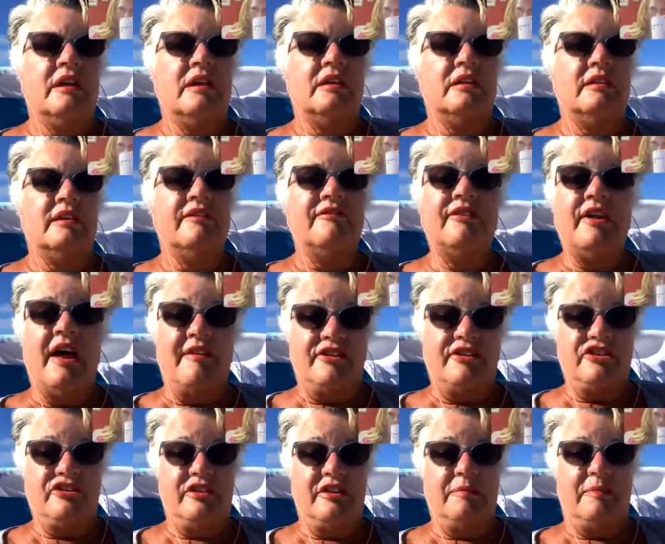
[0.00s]
Live
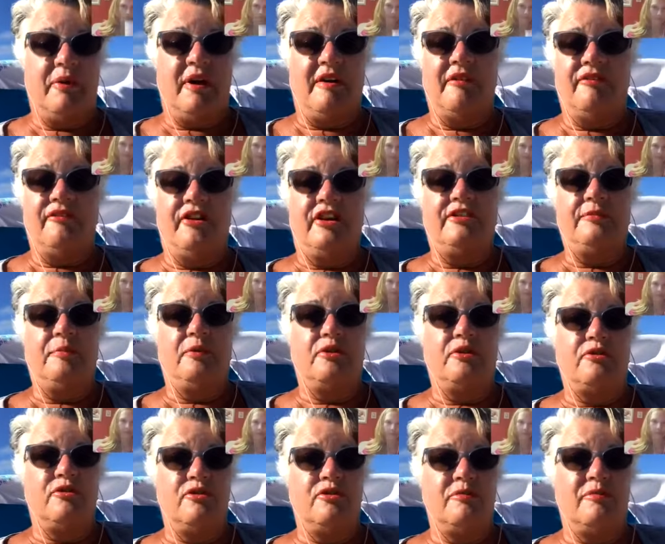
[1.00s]
Lavishly private Facebook
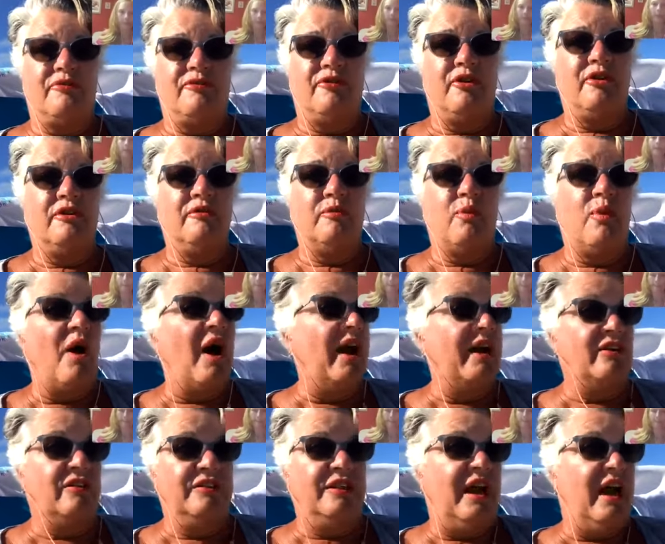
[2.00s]
group for a
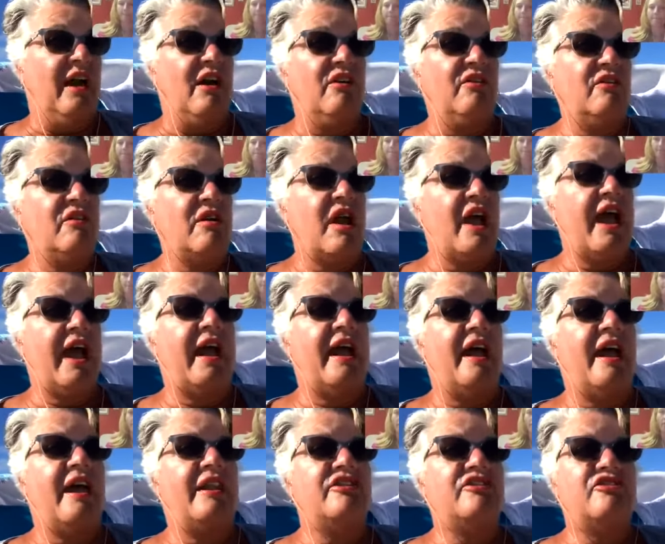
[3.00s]
while now,
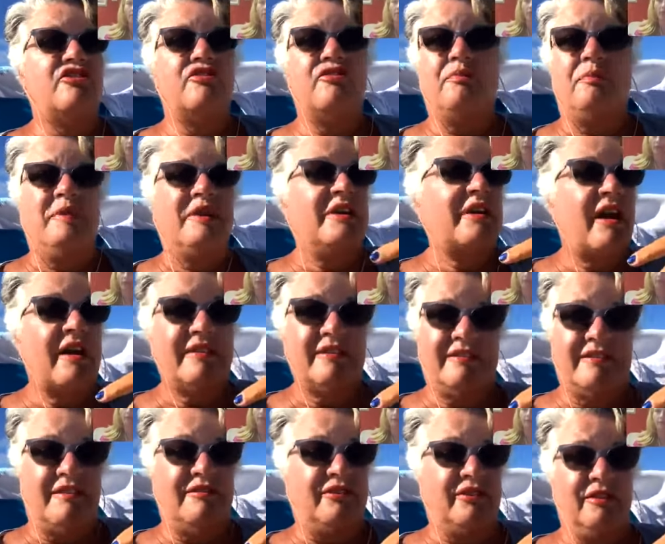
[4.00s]
and you've been on
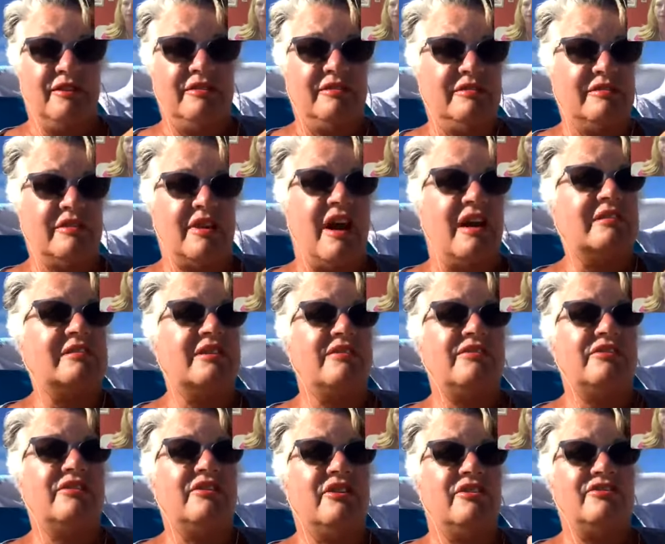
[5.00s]
several cocktails
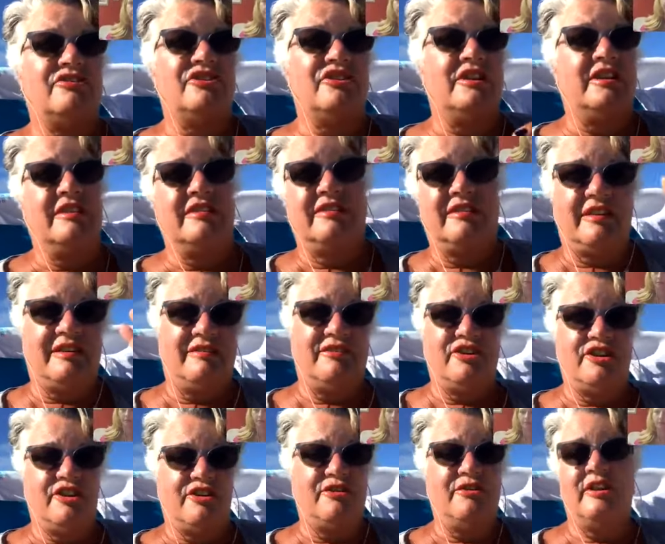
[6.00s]
and coaching as a
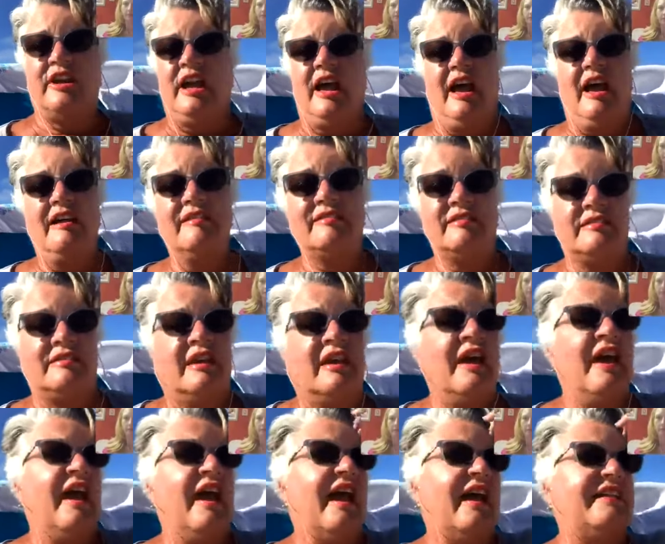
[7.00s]
guest,
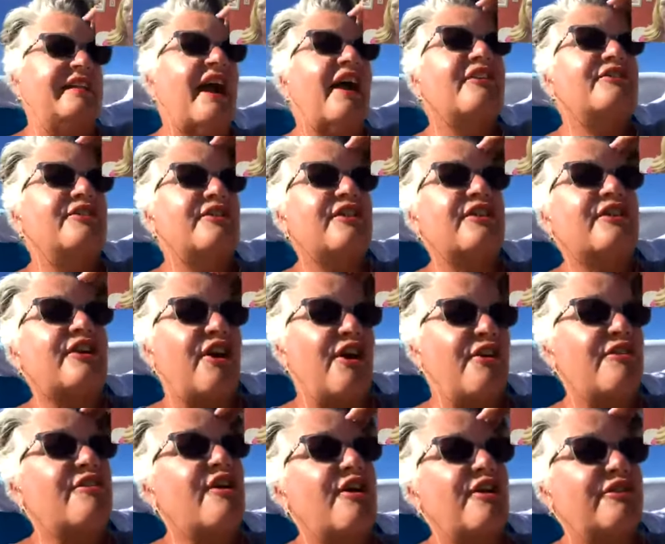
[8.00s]
and now you're a
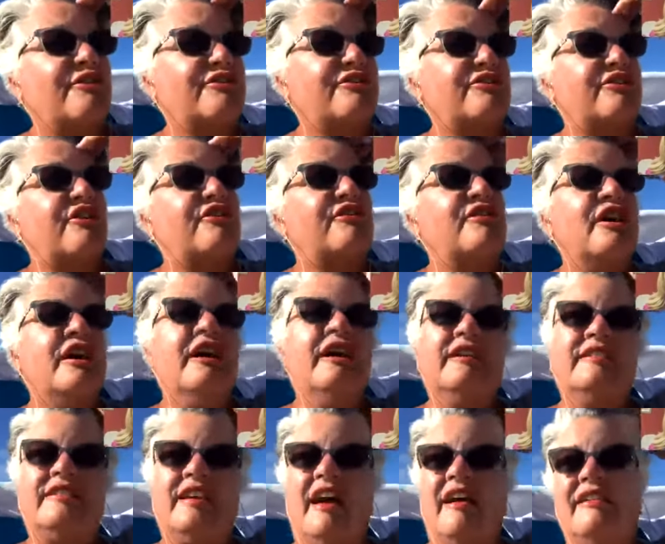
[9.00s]
co-host. So
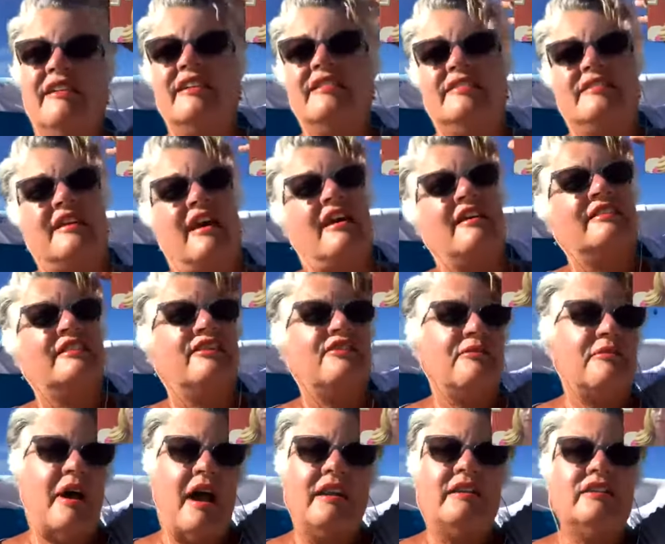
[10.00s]
tell us a little.
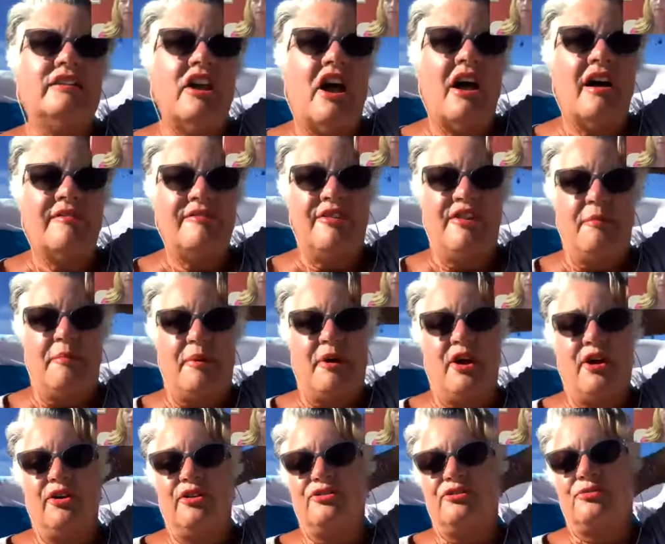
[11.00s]
I loved the
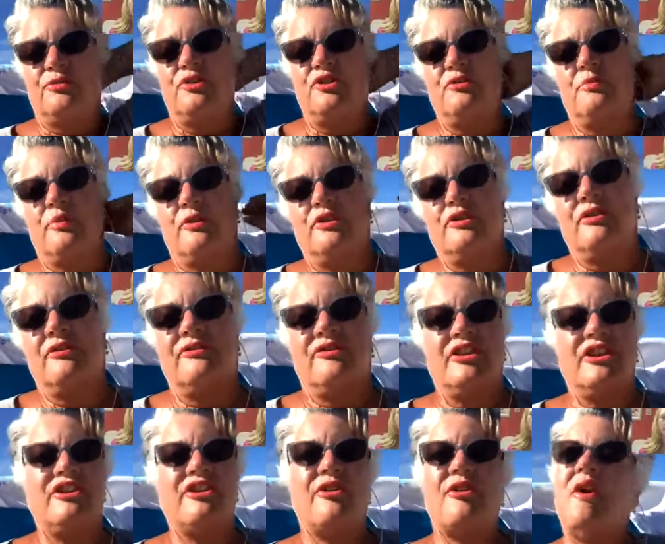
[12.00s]
post when you put your
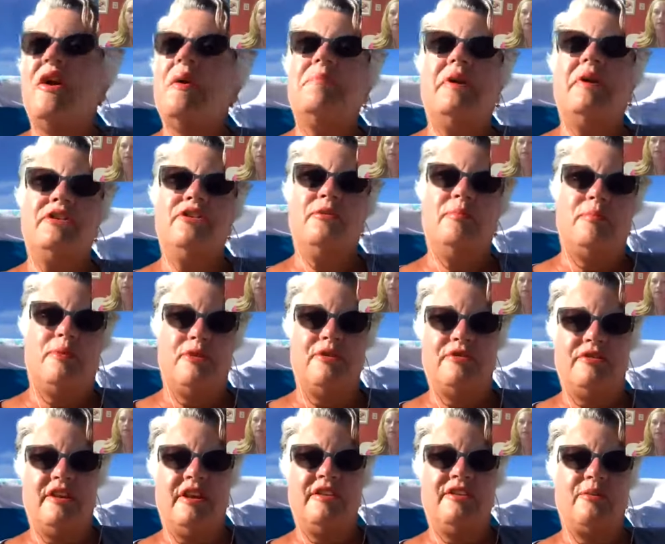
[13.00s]
video up on your
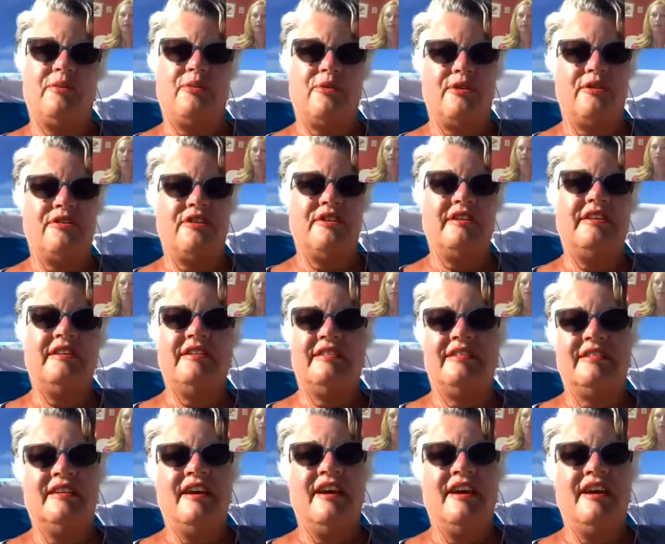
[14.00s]
birthday, the worthiness